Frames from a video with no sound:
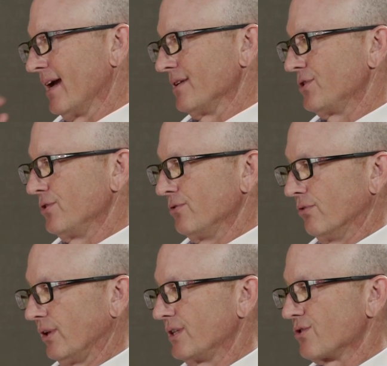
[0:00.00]
And I had
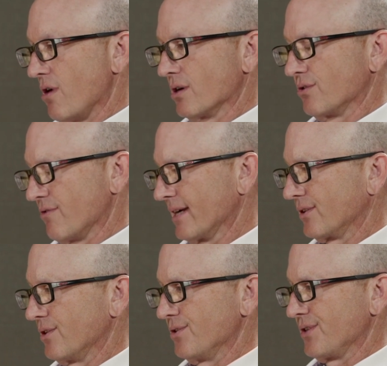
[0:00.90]
two really strong
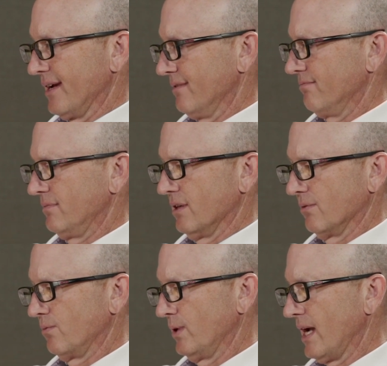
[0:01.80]
directors. I had,
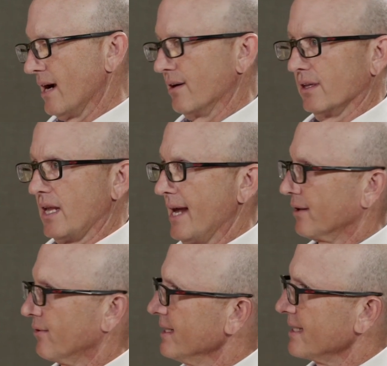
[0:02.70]
we hired a
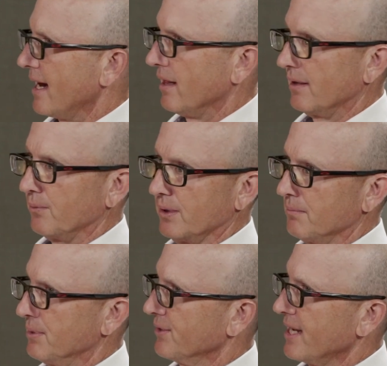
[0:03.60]
lot of great talent.
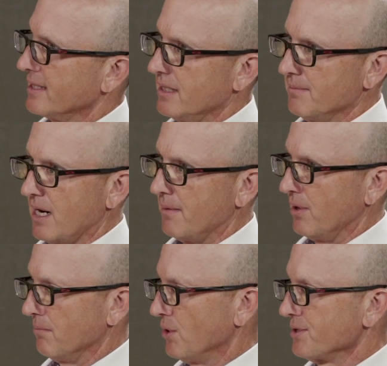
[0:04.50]
We had built that team
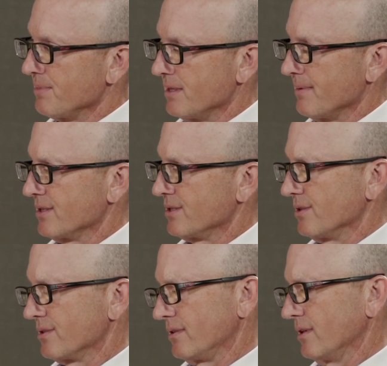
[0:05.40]
up on multiple
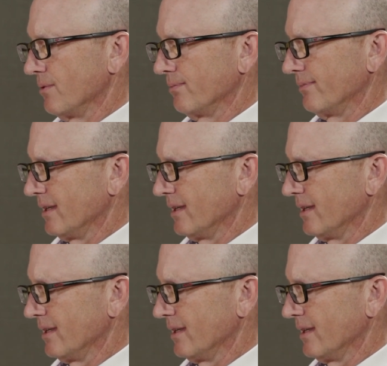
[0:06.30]
dimensions.